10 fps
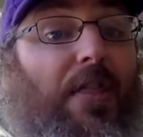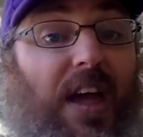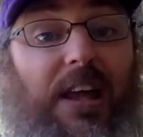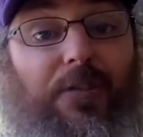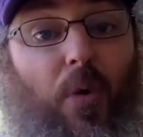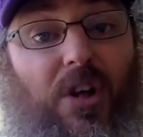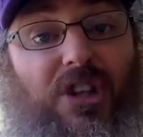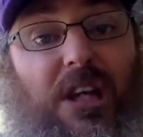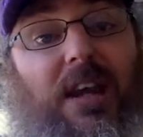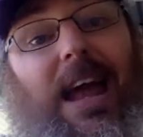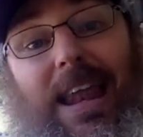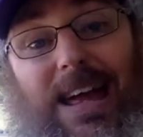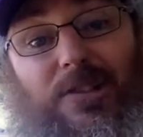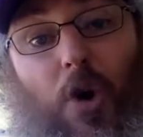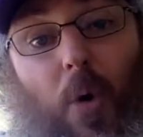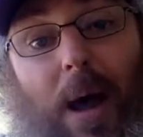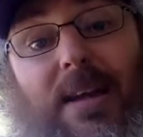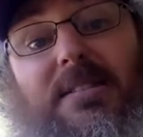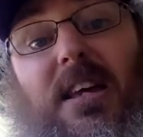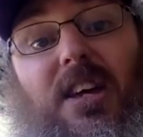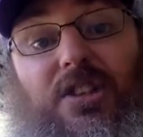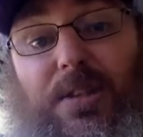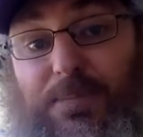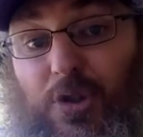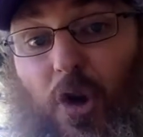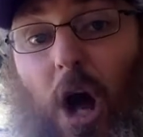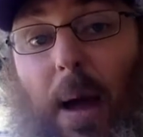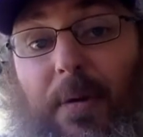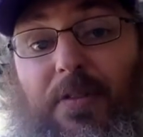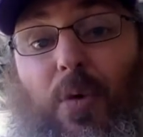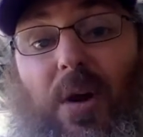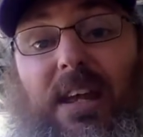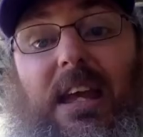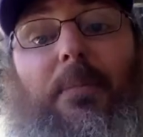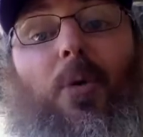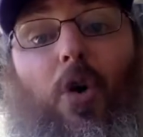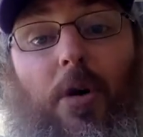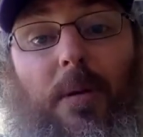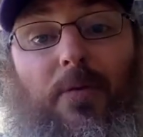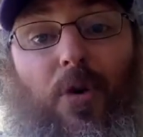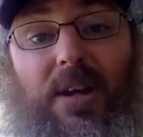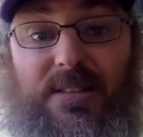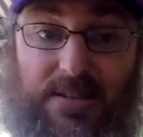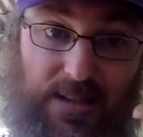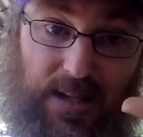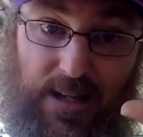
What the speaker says: Thanks for watching, and as always, subscribe if you want to hear more of my voice.